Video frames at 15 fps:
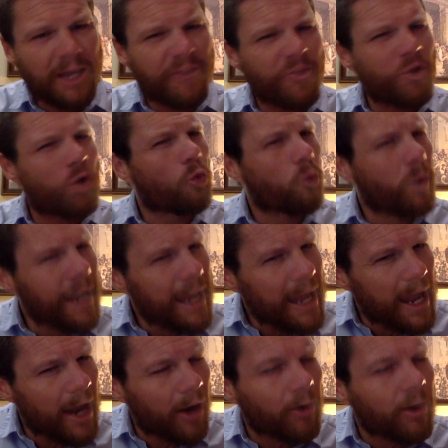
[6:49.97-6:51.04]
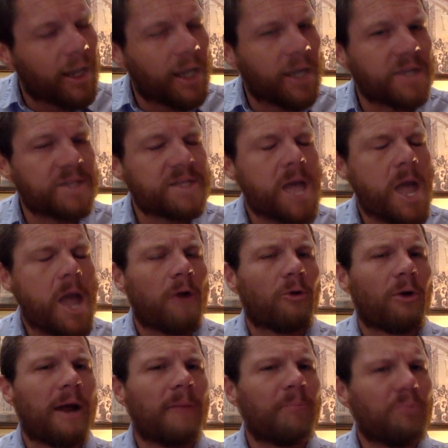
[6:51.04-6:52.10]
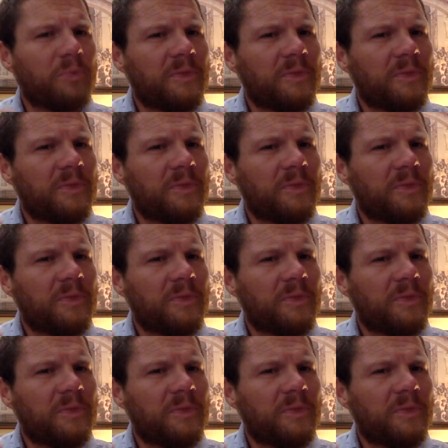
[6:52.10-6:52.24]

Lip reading: in the gray areas, right,